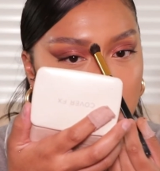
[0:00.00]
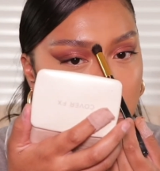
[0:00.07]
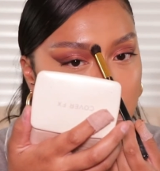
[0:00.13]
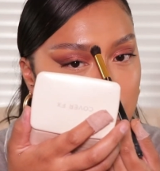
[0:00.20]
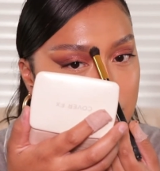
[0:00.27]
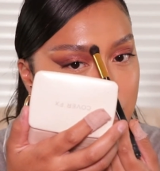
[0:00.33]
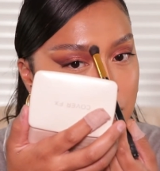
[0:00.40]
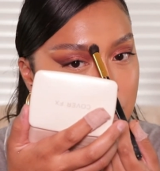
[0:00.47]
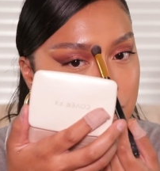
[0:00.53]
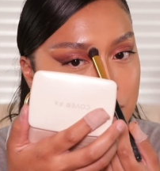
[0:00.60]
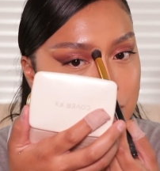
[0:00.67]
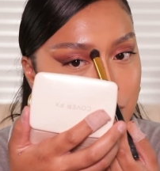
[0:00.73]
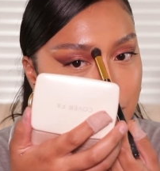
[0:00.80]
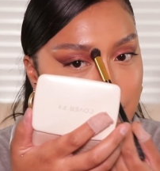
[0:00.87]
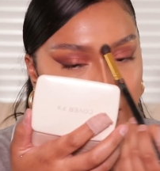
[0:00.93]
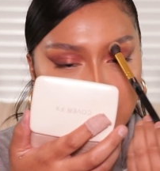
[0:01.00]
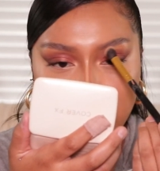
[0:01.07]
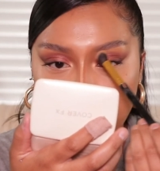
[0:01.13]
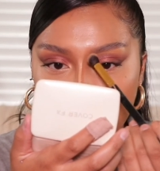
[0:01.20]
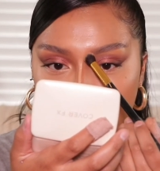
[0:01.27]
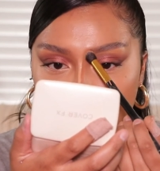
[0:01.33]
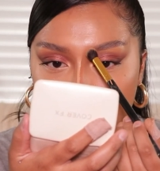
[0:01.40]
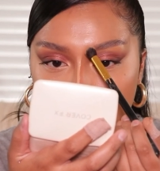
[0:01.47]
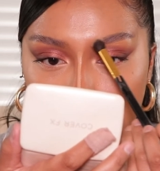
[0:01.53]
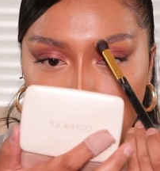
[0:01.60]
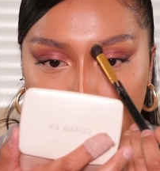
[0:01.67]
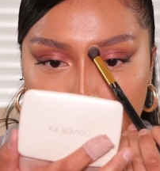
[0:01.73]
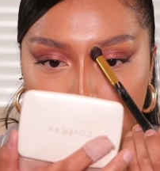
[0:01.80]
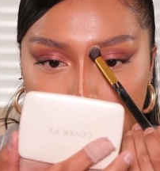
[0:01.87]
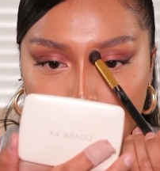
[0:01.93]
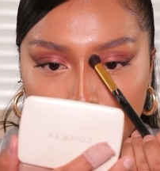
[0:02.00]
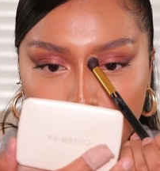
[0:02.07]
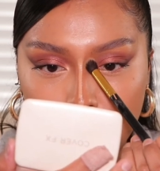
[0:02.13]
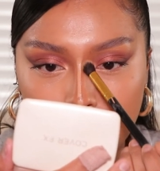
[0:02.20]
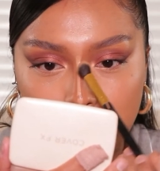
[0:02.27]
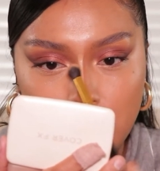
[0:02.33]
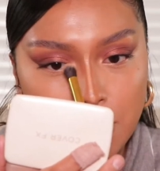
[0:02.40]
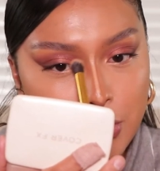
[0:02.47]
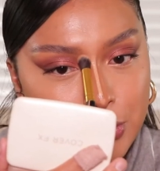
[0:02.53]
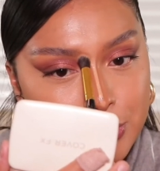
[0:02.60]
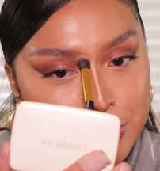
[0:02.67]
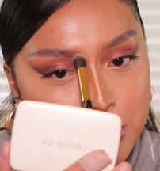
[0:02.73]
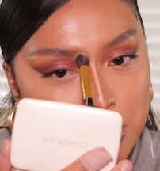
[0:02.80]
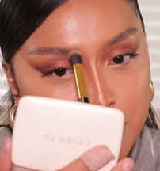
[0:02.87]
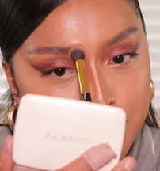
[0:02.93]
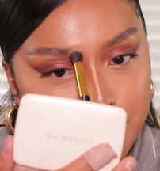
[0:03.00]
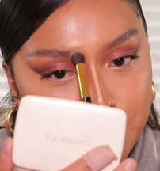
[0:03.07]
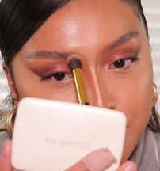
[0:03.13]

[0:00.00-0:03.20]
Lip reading: then you can just go back in with your pencil or whatever you use.